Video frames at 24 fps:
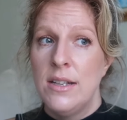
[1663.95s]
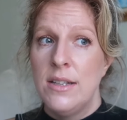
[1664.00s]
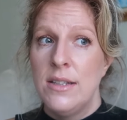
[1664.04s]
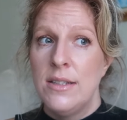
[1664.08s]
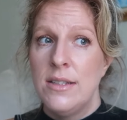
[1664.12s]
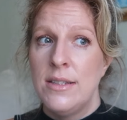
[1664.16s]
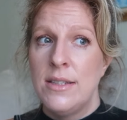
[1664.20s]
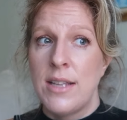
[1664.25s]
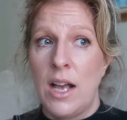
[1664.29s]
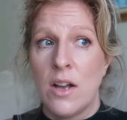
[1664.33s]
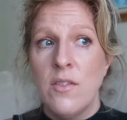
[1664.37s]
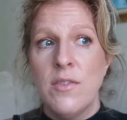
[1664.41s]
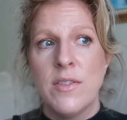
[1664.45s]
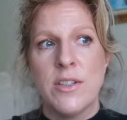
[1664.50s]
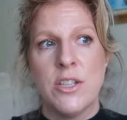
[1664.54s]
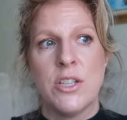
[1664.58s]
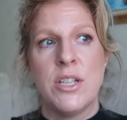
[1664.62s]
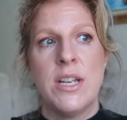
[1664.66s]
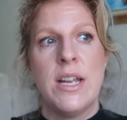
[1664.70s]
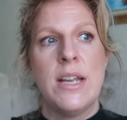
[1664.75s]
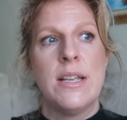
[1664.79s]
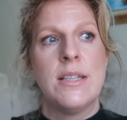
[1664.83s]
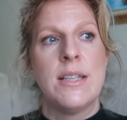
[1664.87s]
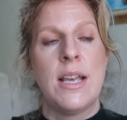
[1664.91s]

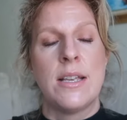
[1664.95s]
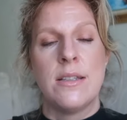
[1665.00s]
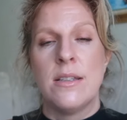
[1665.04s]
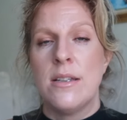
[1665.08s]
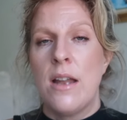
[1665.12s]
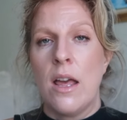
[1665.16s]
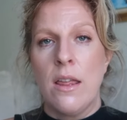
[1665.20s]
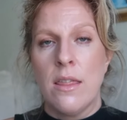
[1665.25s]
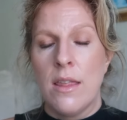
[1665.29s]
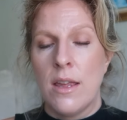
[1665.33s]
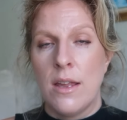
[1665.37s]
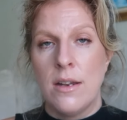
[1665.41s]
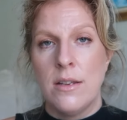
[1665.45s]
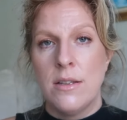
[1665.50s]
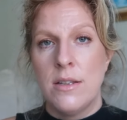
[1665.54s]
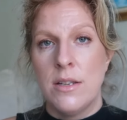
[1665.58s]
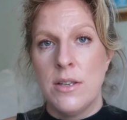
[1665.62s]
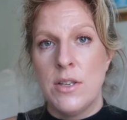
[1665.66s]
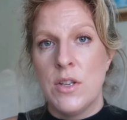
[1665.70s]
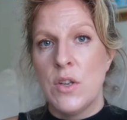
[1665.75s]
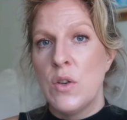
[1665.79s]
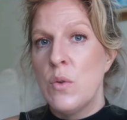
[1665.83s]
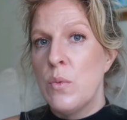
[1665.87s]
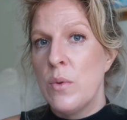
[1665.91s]
Selfishness has nothing to
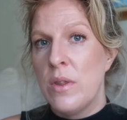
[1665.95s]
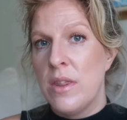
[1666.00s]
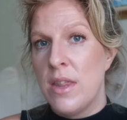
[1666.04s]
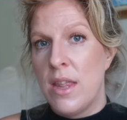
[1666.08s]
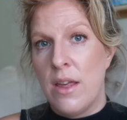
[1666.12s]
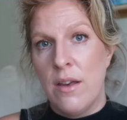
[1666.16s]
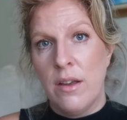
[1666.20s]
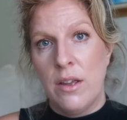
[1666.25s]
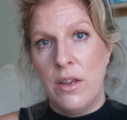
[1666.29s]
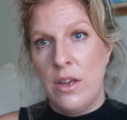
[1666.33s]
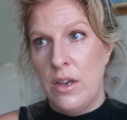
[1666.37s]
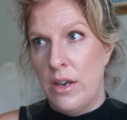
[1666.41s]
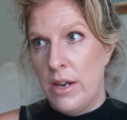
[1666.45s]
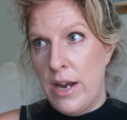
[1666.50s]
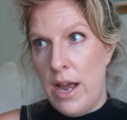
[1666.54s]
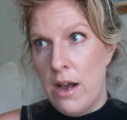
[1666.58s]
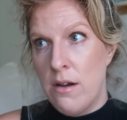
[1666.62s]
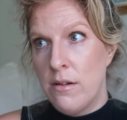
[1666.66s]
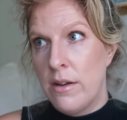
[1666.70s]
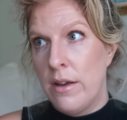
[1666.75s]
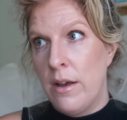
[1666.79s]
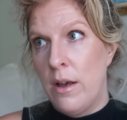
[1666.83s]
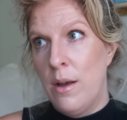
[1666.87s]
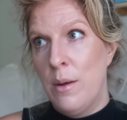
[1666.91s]
do with the good
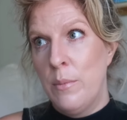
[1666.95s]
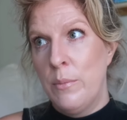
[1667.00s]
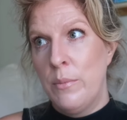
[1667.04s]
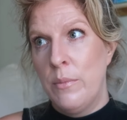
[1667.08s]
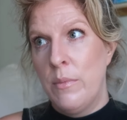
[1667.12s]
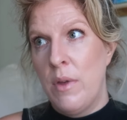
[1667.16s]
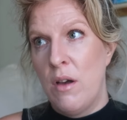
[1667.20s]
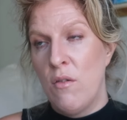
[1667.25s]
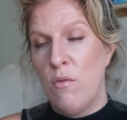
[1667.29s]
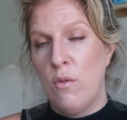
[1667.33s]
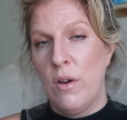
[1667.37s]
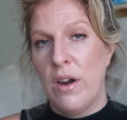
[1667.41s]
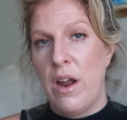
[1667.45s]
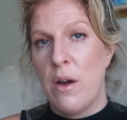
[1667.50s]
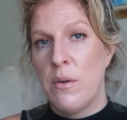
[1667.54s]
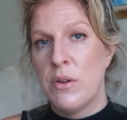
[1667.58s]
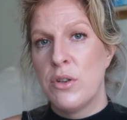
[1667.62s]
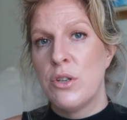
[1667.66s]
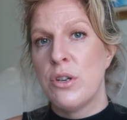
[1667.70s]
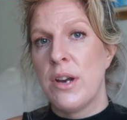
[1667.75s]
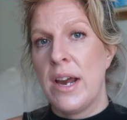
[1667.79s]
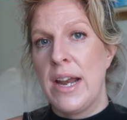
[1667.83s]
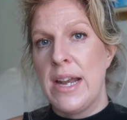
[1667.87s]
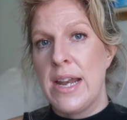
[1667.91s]
outcome of what I
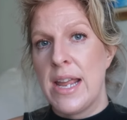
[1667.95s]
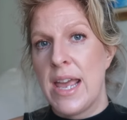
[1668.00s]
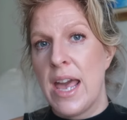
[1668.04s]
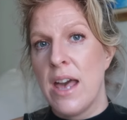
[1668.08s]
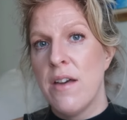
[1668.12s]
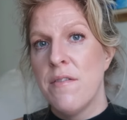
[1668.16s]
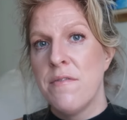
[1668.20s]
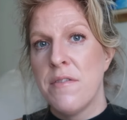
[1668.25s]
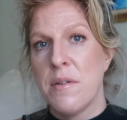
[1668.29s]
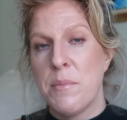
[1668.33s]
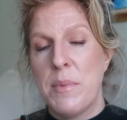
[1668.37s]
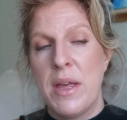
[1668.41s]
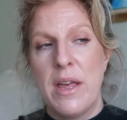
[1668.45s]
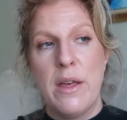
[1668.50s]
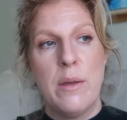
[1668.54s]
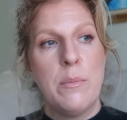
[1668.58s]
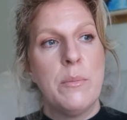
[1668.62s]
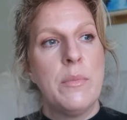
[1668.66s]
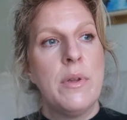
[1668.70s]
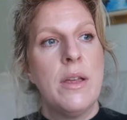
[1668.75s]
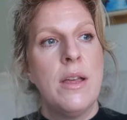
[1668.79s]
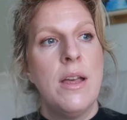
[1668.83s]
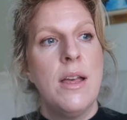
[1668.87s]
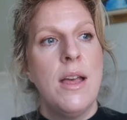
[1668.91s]
was trying to get from
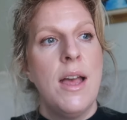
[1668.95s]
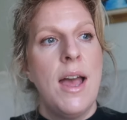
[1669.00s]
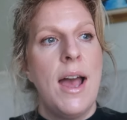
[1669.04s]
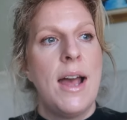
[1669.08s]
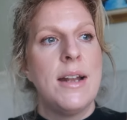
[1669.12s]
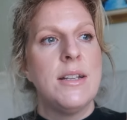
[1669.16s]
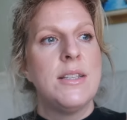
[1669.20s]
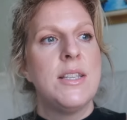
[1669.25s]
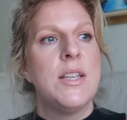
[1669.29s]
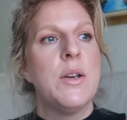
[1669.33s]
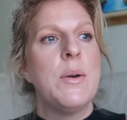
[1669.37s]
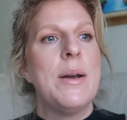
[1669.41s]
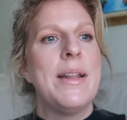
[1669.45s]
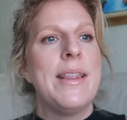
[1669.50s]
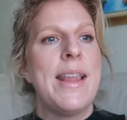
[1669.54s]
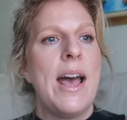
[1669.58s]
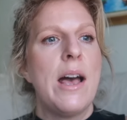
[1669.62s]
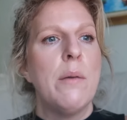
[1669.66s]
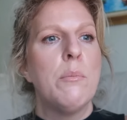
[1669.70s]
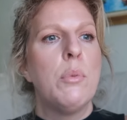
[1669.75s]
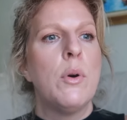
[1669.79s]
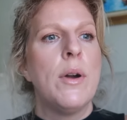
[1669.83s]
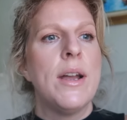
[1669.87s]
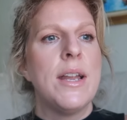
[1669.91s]
him. And so at
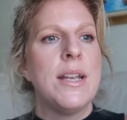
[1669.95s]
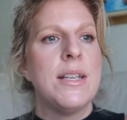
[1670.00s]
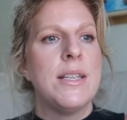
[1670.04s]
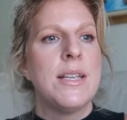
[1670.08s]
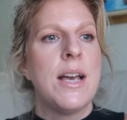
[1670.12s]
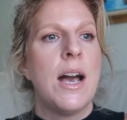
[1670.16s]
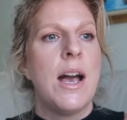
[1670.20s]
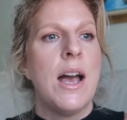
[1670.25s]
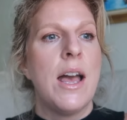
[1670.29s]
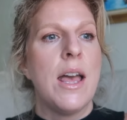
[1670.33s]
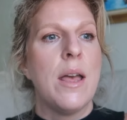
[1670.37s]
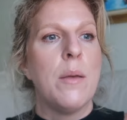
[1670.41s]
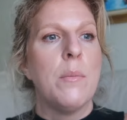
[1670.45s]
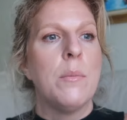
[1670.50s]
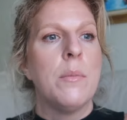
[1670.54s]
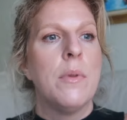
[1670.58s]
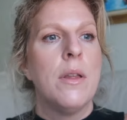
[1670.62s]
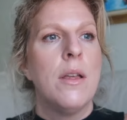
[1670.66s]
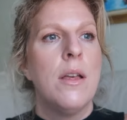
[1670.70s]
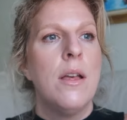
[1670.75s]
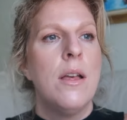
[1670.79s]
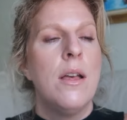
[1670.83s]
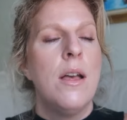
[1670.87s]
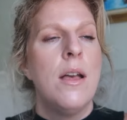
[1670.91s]
that point in time,
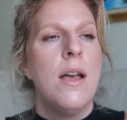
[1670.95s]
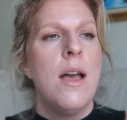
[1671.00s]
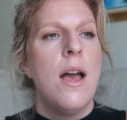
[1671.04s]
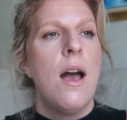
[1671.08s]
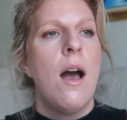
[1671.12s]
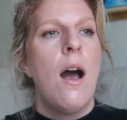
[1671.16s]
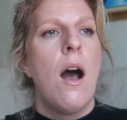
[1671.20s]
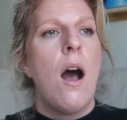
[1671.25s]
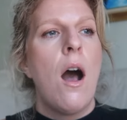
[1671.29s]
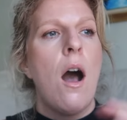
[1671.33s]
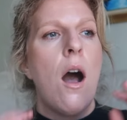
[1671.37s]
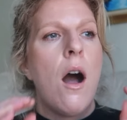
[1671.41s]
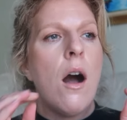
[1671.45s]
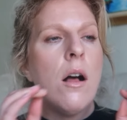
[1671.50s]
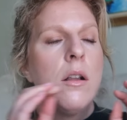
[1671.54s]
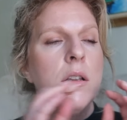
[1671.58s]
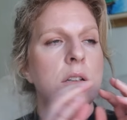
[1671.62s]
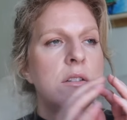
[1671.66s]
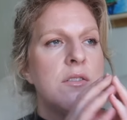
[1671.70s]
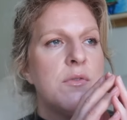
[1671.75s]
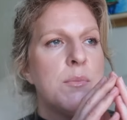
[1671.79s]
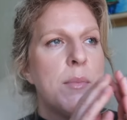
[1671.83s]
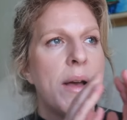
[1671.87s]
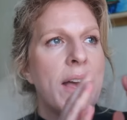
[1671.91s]

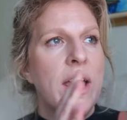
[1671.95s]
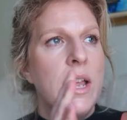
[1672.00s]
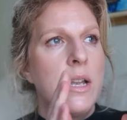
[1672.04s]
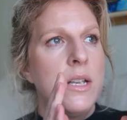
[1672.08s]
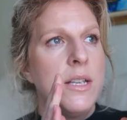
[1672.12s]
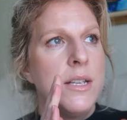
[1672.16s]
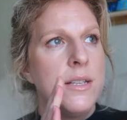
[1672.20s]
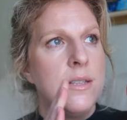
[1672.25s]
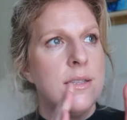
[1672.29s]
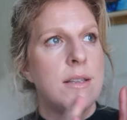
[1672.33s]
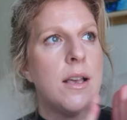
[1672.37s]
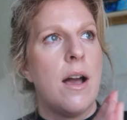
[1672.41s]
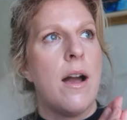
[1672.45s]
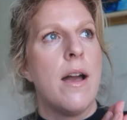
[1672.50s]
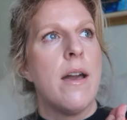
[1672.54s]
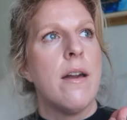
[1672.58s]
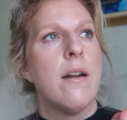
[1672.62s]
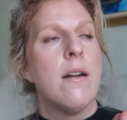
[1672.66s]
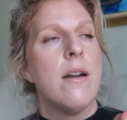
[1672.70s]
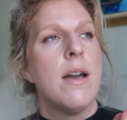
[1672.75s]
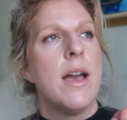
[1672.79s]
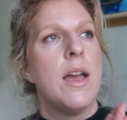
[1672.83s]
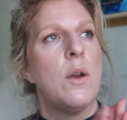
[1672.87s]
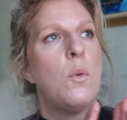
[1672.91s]
all of my
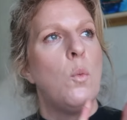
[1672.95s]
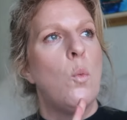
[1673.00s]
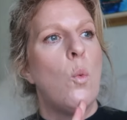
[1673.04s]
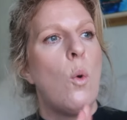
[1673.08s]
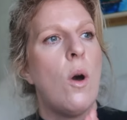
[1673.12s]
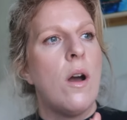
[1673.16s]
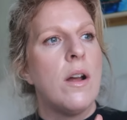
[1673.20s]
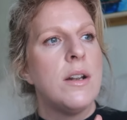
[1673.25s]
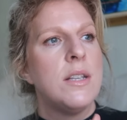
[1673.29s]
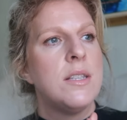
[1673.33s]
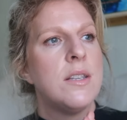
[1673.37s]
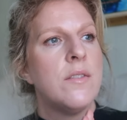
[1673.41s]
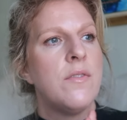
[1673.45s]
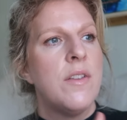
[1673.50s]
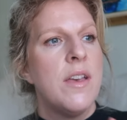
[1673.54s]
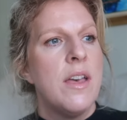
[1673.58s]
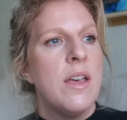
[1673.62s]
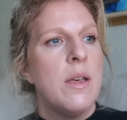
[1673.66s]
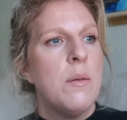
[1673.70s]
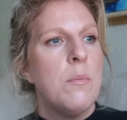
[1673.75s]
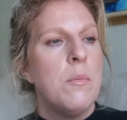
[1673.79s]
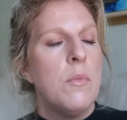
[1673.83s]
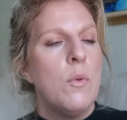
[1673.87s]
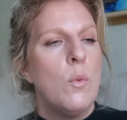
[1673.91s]
desire and wants of
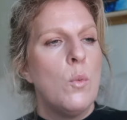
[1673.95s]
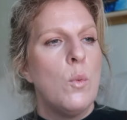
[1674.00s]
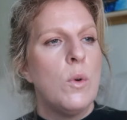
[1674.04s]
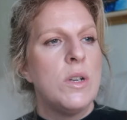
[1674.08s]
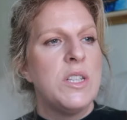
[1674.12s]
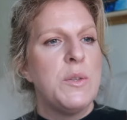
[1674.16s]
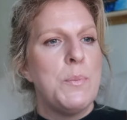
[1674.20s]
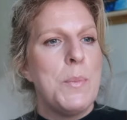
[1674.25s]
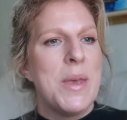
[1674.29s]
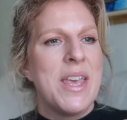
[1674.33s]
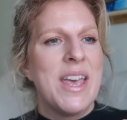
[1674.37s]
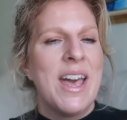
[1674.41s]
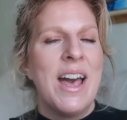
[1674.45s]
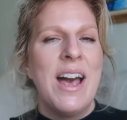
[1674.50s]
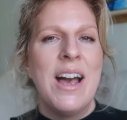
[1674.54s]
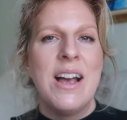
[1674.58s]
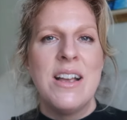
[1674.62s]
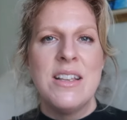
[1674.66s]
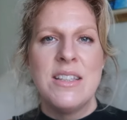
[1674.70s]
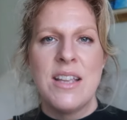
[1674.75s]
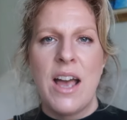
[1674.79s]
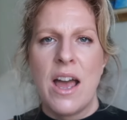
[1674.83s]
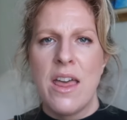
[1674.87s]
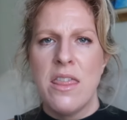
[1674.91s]
him was
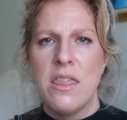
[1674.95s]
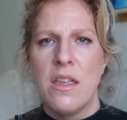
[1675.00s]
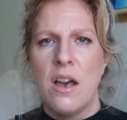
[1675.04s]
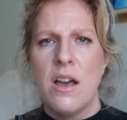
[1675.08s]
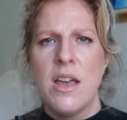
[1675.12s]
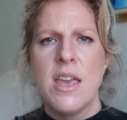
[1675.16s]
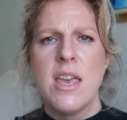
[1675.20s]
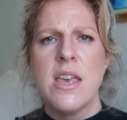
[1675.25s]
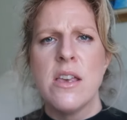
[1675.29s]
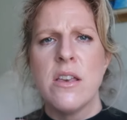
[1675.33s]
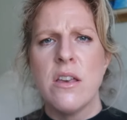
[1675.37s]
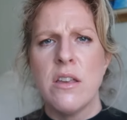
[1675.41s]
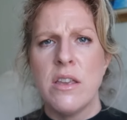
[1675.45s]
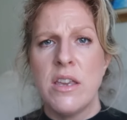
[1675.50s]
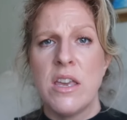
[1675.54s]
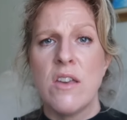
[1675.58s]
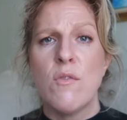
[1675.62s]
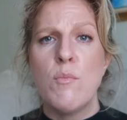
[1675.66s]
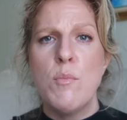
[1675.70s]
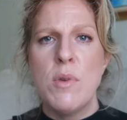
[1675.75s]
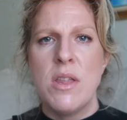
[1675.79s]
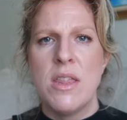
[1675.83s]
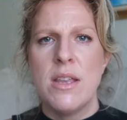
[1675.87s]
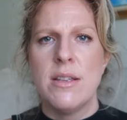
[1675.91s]
because I thought he could
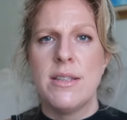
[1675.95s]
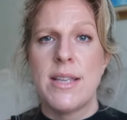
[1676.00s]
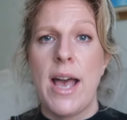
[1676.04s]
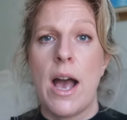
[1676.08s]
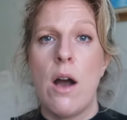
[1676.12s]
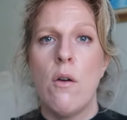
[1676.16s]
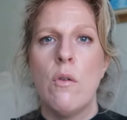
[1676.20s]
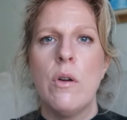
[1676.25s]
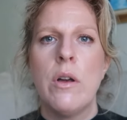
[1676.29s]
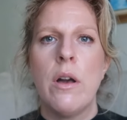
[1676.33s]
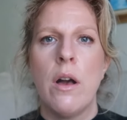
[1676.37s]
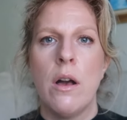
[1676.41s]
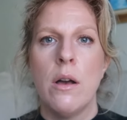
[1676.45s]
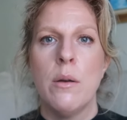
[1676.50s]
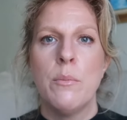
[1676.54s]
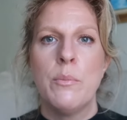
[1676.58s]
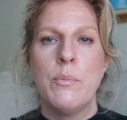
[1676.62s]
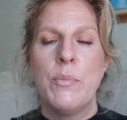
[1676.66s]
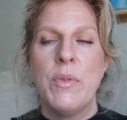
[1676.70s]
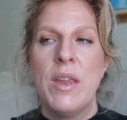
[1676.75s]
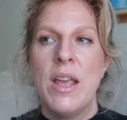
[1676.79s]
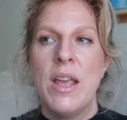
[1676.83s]
give me this outcome.